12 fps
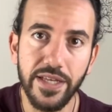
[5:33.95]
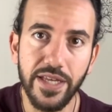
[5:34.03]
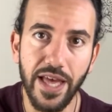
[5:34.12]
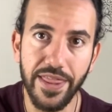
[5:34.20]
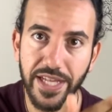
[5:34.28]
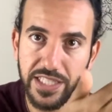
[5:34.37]

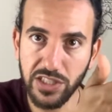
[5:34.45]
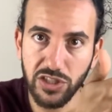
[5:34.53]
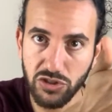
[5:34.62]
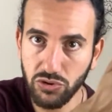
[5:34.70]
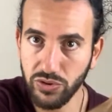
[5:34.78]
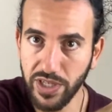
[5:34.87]
And that's going to
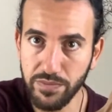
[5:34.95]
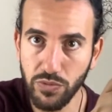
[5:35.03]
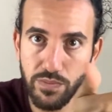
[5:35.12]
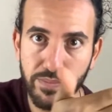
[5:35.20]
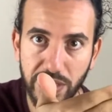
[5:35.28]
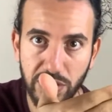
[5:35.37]
create more
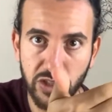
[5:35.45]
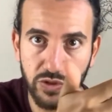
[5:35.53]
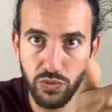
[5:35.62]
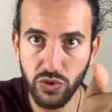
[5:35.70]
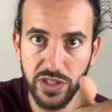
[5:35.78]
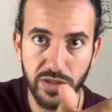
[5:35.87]
balance, more
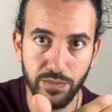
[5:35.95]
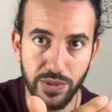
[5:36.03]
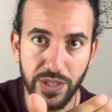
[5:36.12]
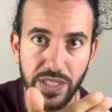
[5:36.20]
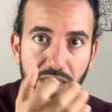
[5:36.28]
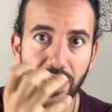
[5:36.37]

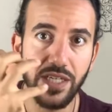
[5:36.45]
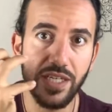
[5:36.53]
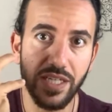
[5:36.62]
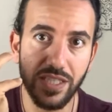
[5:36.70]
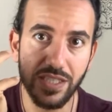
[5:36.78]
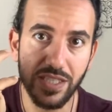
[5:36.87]
stability, and
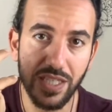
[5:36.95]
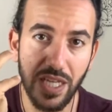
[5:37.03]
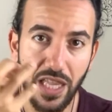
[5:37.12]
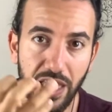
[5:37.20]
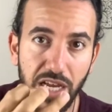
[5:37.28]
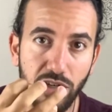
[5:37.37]
it's going to
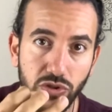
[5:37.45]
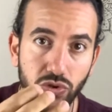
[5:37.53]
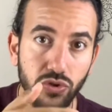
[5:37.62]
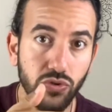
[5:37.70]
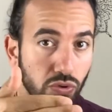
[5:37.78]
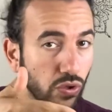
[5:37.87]
allow you to
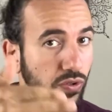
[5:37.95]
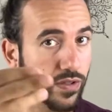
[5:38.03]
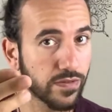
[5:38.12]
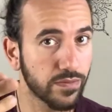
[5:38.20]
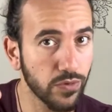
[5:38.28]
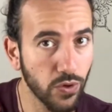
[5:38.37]
grow
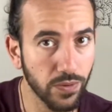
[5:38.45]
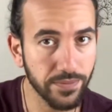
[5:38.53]
even more.